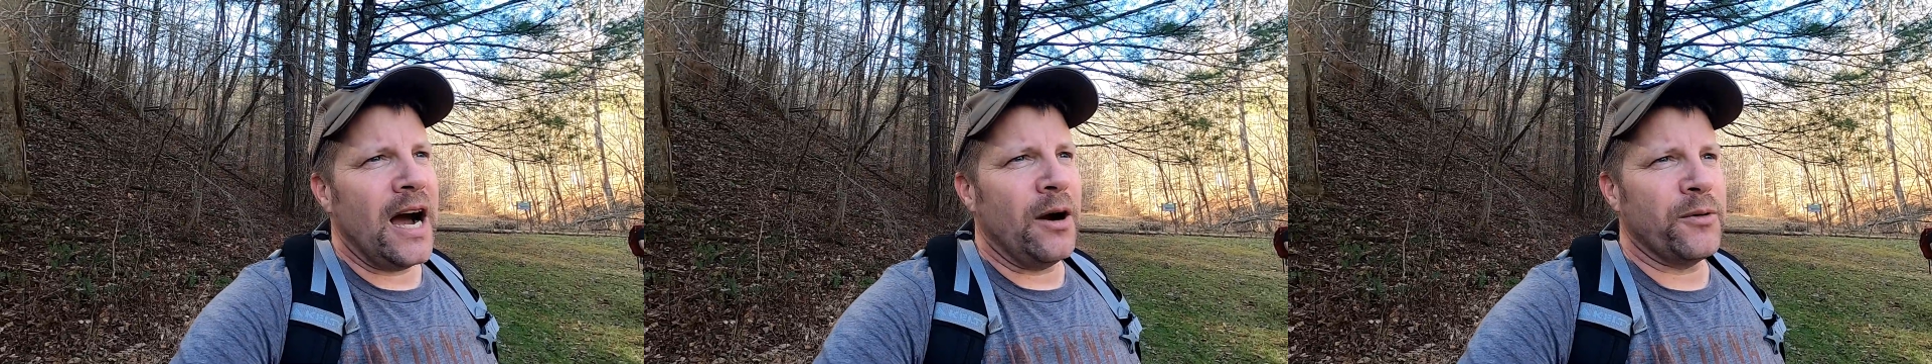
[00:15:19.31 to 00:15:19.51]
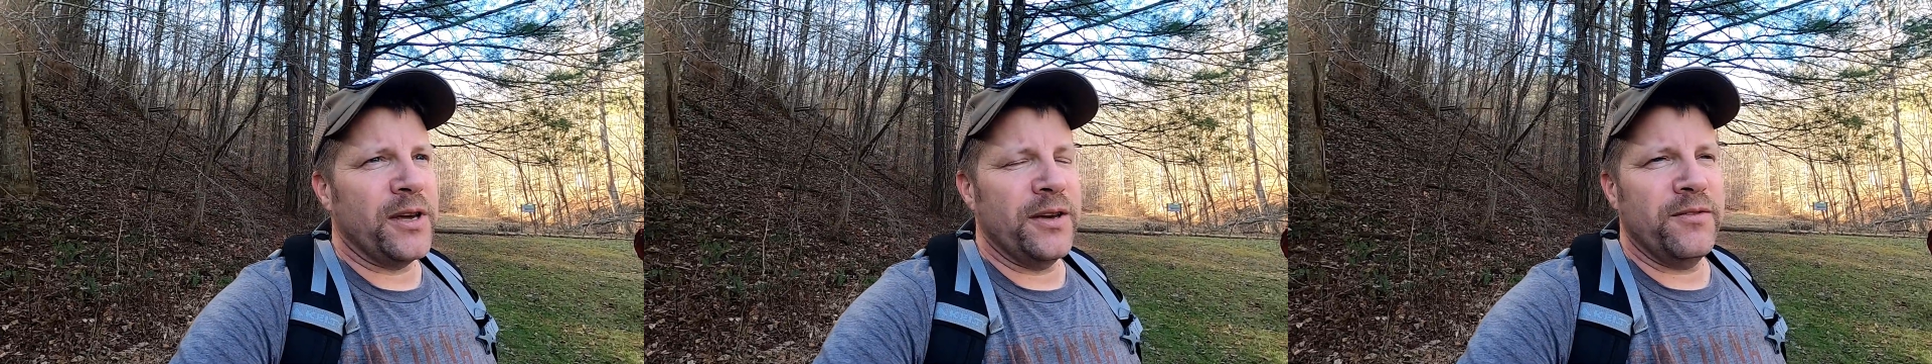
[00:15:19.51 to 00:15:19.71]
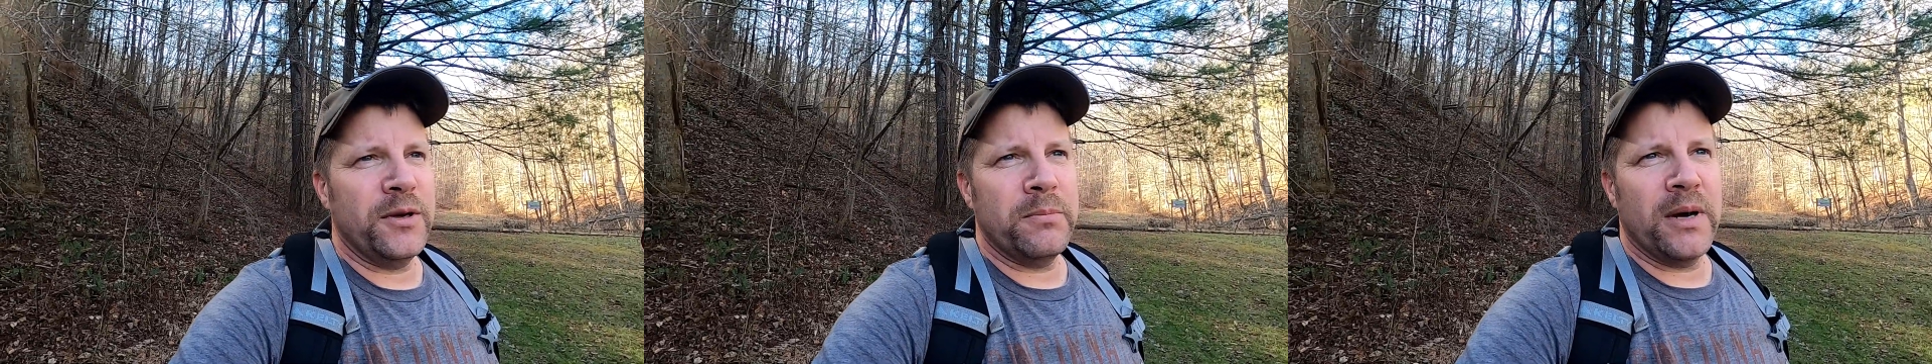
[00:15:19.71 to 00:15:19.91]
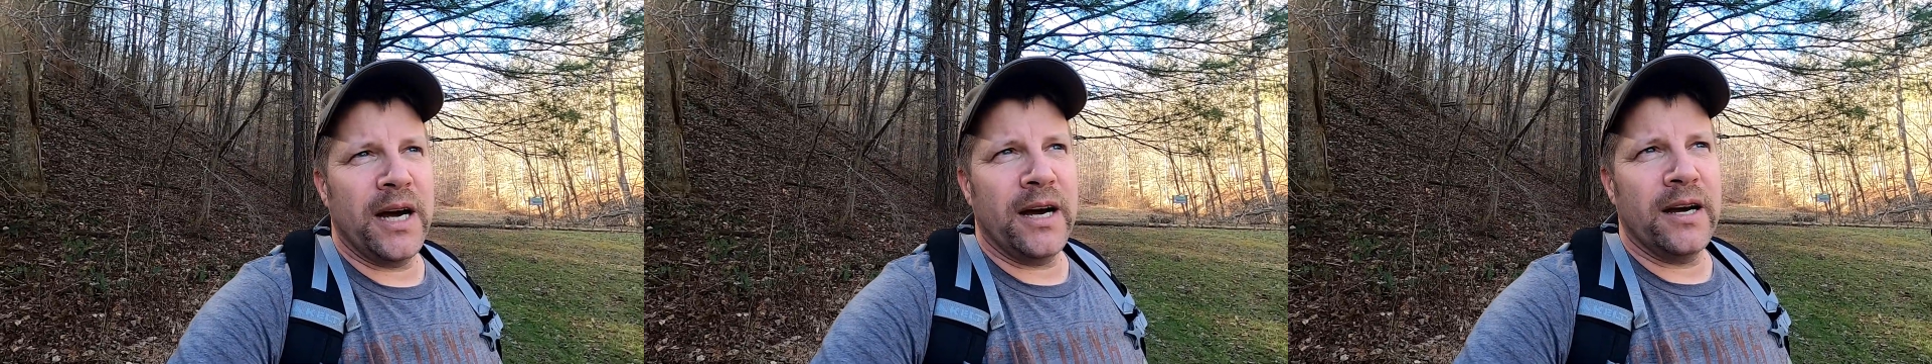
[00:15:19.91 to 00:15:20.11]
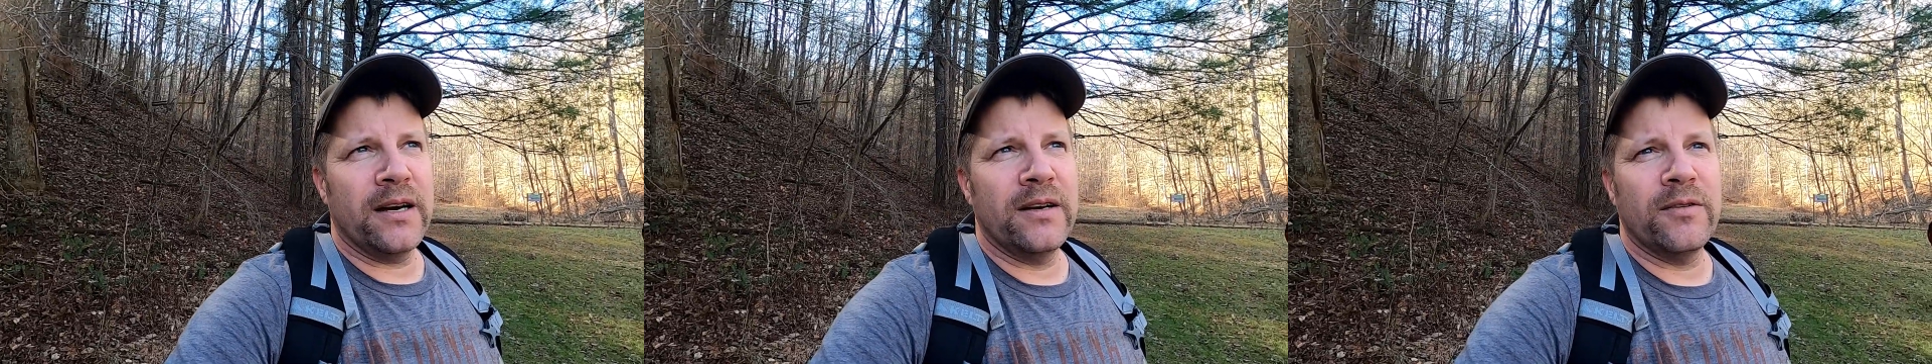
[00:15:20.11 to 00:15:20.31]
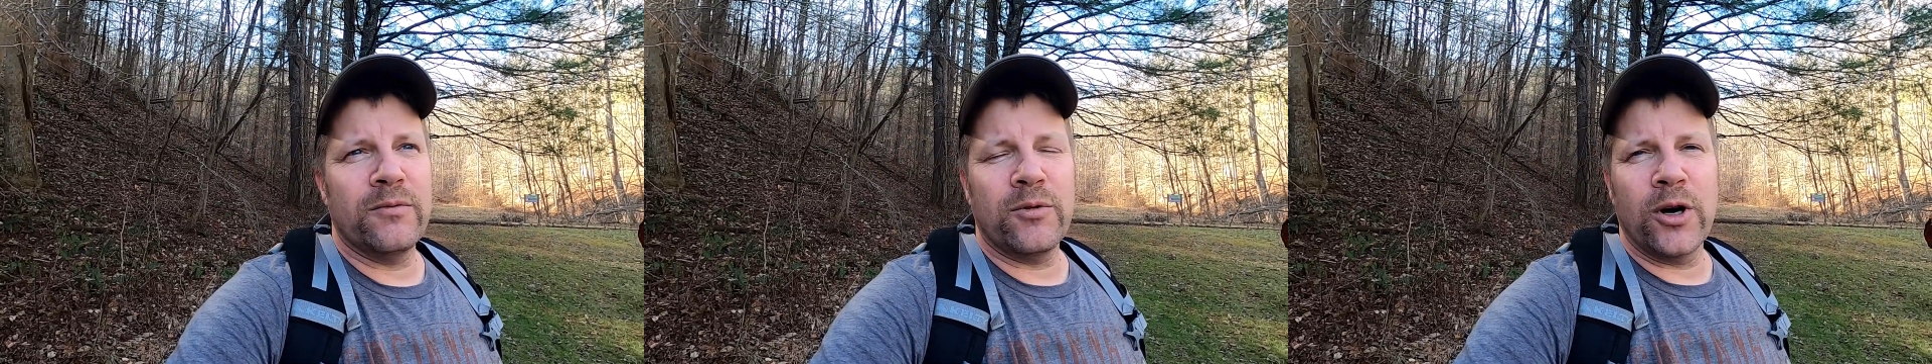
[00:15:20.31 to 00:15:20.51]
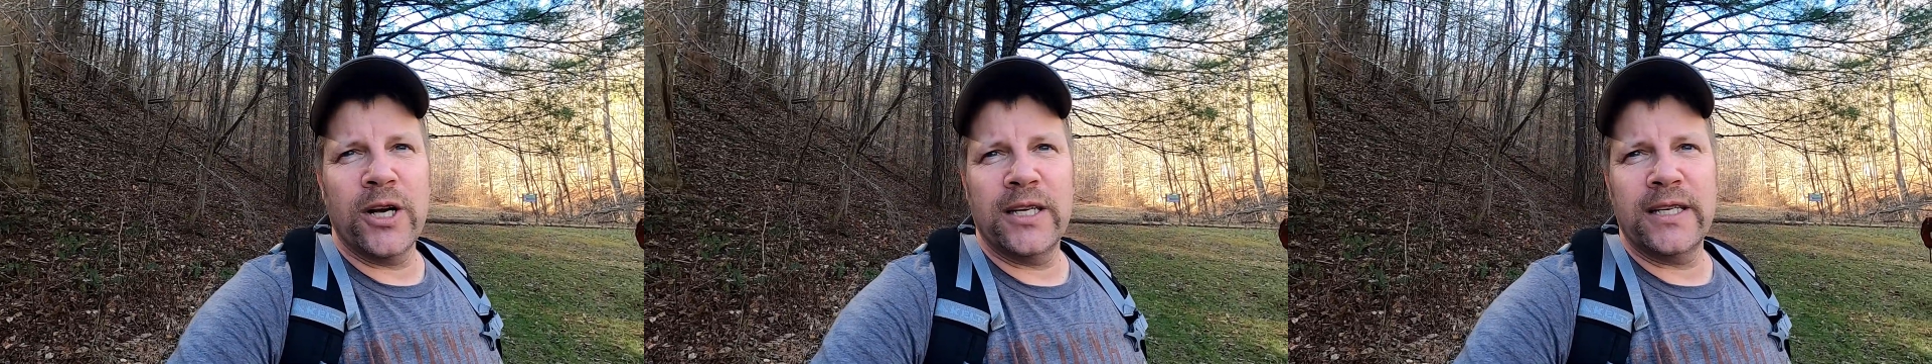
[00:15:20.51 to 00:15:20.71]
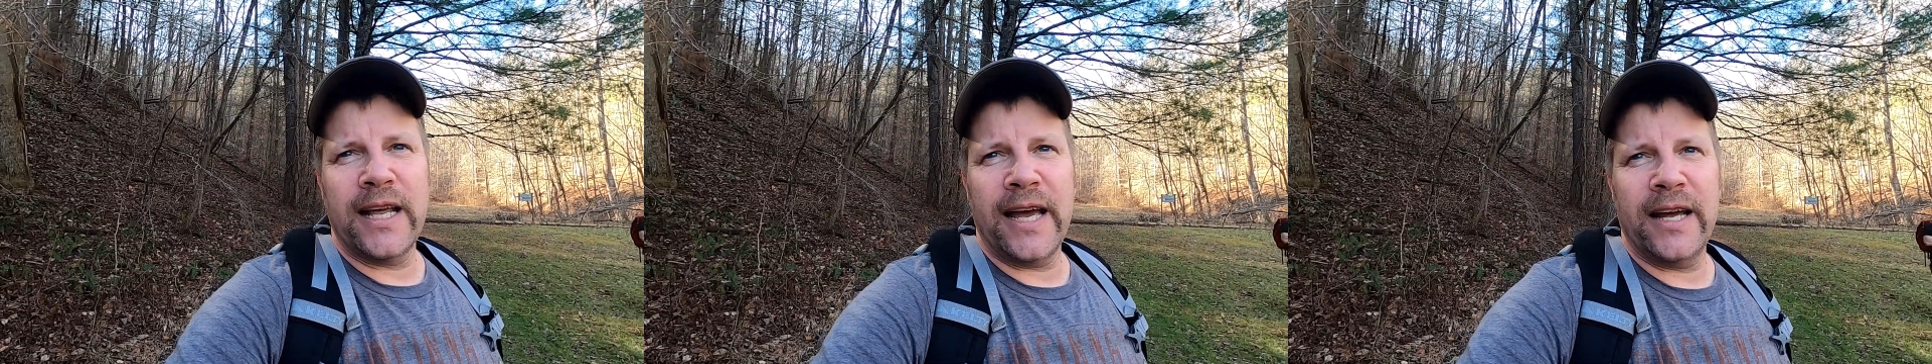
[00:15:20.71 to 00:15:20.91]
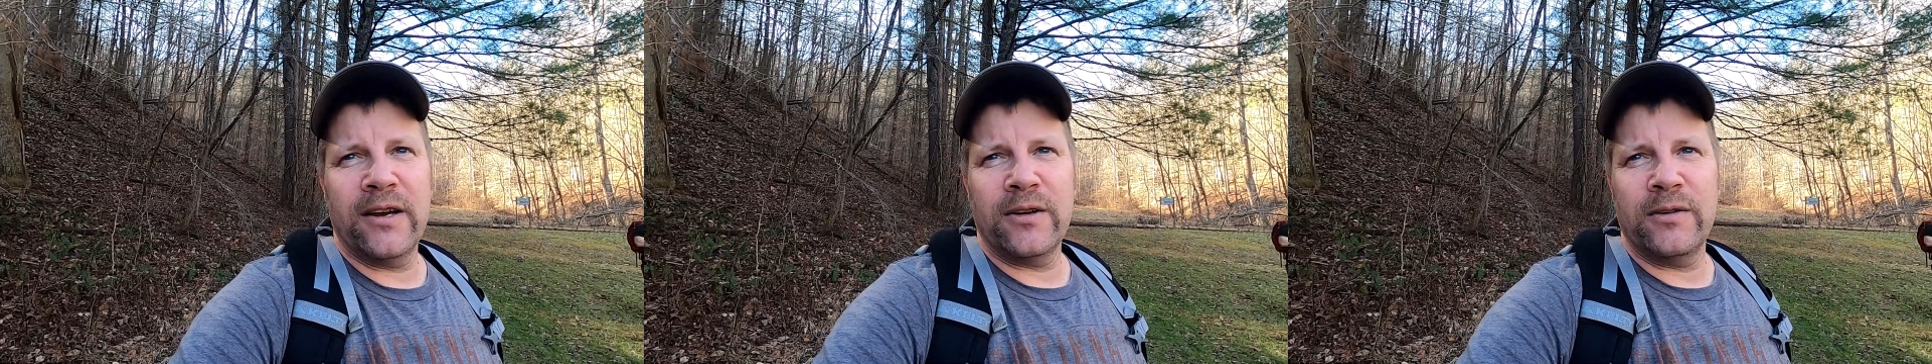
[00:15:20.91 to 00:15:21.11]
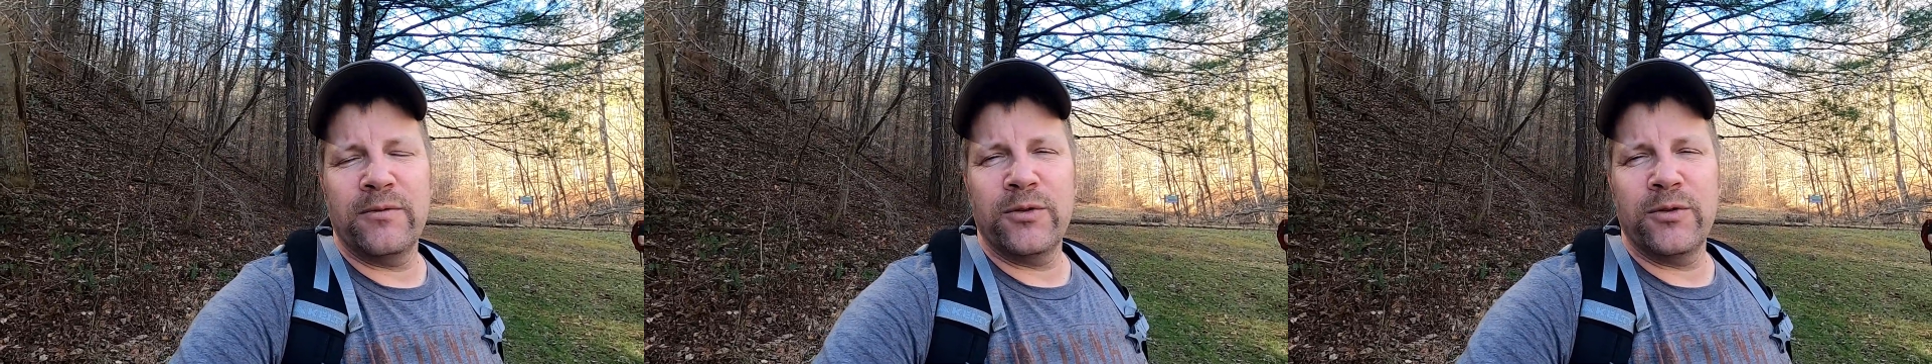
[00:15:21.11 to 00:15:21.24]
I'll give you my rundown